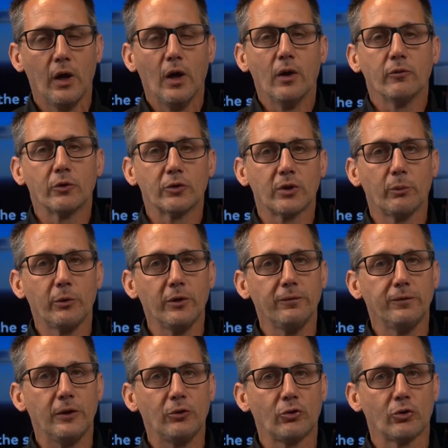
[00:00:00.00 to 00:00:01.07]
For some of the
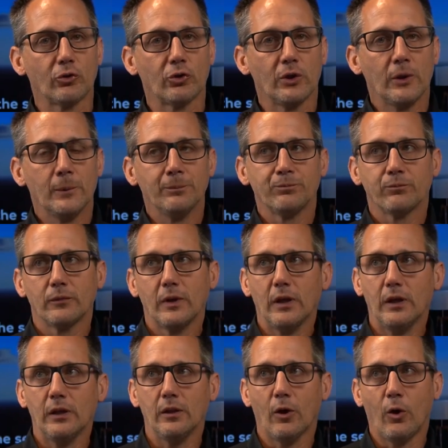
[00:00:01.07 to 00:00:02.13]
features
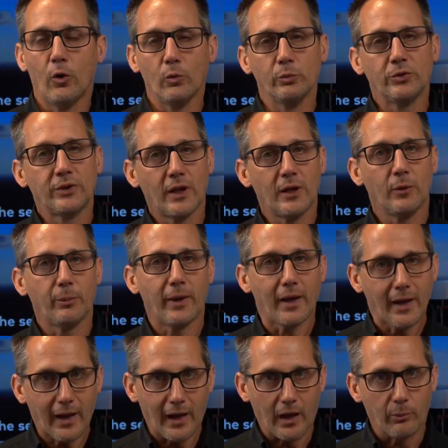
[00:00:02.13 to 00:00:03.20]
in the Home Setup
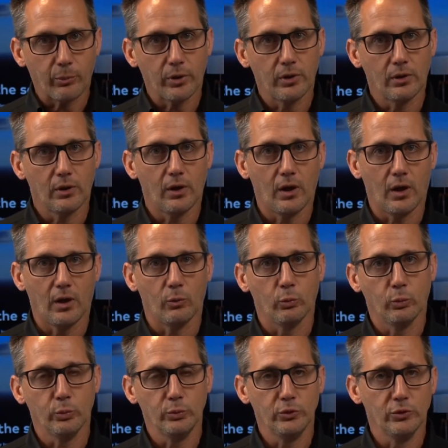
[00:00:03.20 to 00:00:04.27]
app,
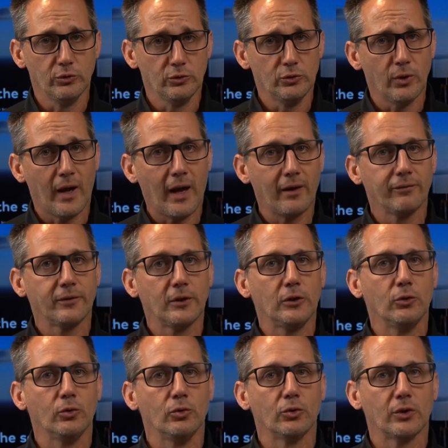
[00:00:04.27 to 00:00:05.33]
you have to
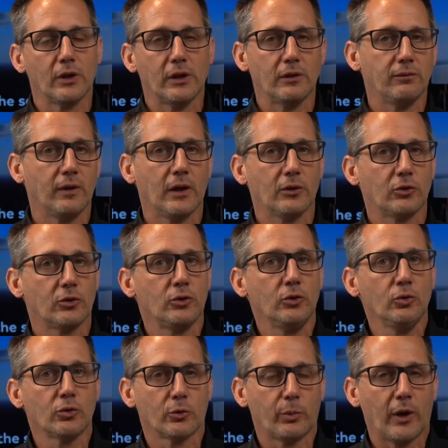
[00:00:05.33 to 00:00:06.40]
use an advanced
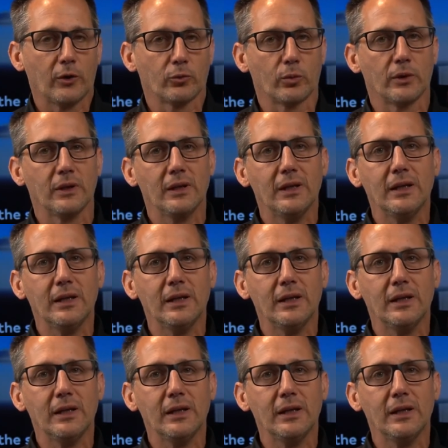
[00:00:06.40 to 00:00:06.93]
user password.